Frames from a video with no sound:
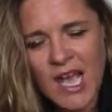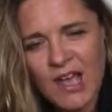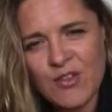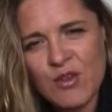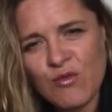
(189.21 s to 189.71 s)

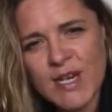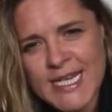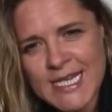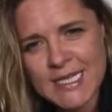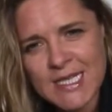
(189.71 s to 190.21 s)
Have you
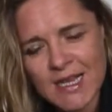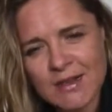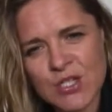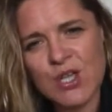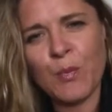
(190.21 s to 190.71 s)
written it
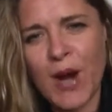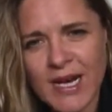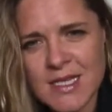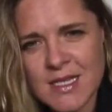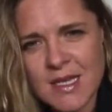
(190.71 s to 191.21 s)
down? Do you
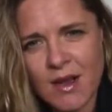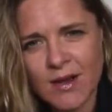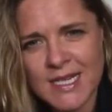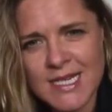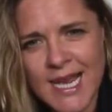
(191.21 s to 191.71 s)
practice it
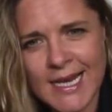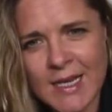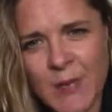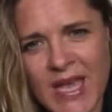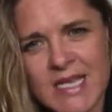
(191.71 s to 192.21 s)
on a
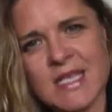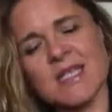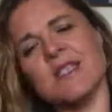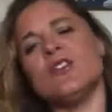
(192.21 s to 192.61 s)
daily basis?